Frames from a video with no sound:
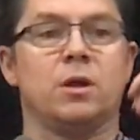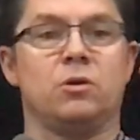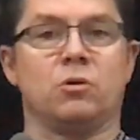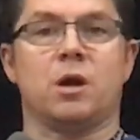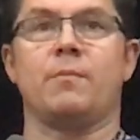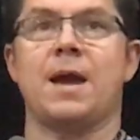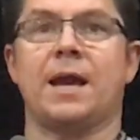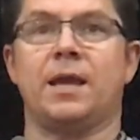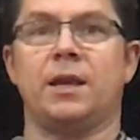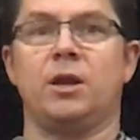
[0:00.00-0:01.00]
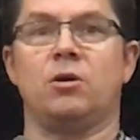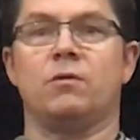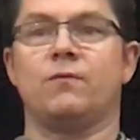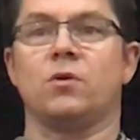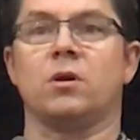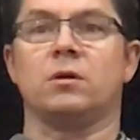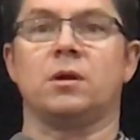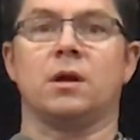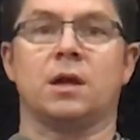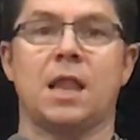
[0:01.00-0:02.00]
you'll come back in here for
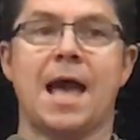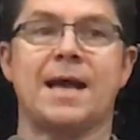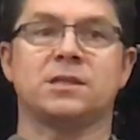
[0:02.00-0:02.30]
a class